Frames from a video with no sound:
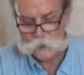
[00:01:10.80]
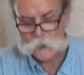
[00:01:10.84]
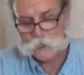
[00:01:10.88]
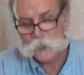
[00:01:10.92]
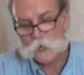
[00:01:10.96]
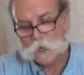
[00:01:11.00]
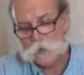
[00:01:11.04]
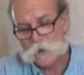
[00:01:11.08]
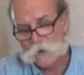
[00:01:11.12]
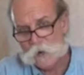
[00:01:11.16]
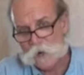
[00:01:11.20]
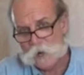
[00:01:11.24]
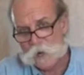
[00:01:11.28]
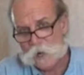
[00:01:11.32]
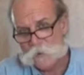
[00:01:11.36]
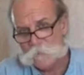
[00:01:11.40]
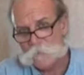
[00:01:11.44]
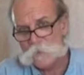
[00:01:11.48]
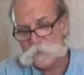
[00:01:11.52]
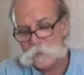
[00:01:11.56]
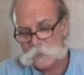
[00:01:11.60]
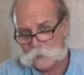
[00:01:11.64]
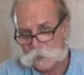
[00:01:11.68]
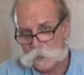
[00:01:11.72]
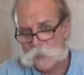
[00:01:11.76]
shut
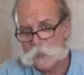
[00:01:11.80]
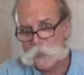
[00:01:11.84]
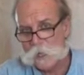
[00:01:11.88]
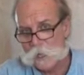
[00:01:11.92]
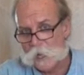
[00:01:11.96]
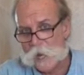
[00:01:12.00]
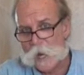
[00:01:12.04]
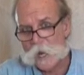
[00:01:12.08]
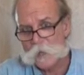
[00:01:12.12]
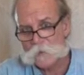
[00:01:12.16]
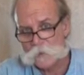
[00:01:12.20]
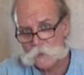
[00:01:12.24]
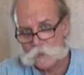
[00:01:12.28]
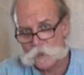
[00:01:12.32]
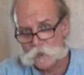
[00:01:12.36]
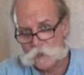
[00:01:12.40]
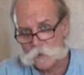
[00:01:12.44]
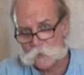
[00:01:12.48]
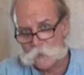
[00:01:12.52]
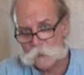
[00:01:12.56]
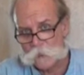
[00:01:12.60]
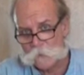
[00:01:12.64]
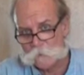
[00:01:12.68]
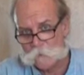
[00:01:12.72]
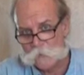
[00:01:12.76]
off, it's leaking at the
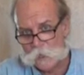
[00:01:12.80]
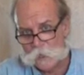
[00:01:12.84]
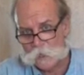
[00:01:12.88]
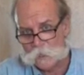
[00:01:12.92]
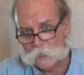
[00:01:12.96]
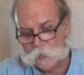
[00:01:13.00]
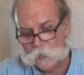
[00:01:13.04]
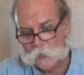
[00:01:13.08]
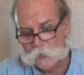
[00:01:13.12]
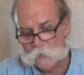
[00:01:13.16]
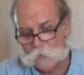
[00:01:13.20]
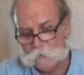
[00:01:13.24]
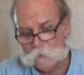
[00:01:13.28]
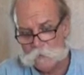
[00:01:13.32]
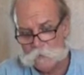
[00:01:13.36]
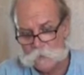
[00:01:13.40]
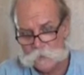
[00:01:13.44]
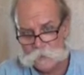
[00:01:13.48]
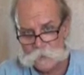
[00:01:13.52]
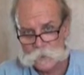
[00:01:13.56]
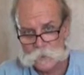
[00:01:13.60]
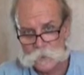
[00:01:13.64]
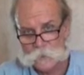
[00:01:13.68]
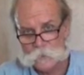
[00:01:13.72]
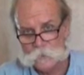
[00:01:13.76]
joint right now,
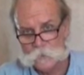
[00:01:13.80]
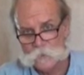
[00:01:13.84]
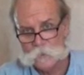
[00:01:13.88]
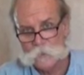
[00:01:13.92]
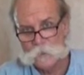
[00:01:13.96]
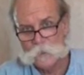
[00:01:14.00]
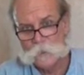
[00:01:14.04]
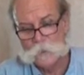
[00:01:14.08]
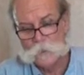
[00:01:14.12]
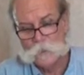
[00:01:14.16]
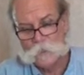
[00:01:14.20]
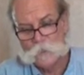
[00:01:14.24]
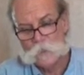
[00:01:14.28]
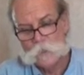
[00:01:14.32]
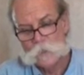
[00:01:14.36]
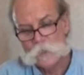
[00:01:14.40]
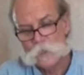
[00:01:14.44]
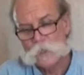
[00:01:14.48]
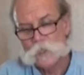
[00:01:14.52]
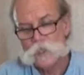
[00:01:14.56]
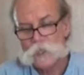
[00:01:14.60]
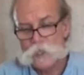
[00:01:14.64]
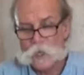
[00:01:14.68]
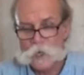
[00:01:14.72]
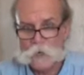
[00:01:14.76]
so
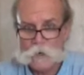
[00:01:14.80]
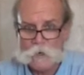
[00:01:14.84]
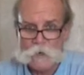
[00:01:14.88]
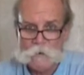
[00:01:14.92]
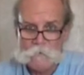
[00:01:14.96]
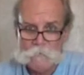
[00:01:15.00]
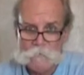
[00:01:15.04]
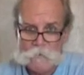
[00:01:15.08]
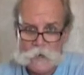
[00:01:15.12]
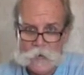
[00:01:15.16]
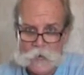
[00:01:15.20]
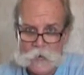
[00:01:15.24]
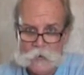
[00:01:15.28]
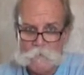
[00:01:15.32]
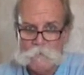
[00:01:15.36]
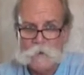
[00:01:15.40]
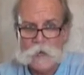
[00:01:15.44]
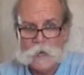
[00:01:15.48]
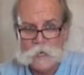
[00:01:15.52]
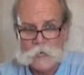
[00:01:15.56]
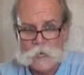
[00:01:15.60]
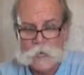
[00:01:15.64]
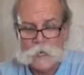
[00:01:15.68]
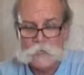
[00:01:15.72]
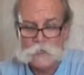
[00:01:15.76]
the shut-off valve
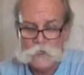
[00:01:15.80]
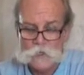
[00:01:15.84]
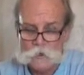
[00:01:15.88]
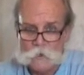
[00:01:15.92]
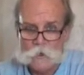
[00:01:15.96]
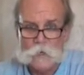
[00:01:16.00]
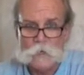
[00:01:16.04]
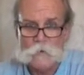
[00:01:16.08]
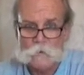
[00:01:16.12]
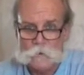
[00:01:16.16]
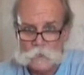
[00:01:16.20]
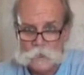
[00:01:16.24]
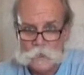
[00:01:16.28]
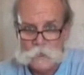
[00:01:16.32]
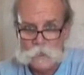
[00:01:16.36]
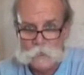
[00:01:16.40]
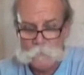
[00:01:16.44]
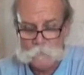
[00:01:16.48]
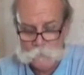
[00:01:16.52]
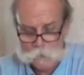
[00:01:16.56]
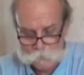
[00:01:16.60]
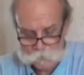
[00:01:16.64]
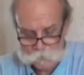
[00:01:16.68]
and that joint will need to be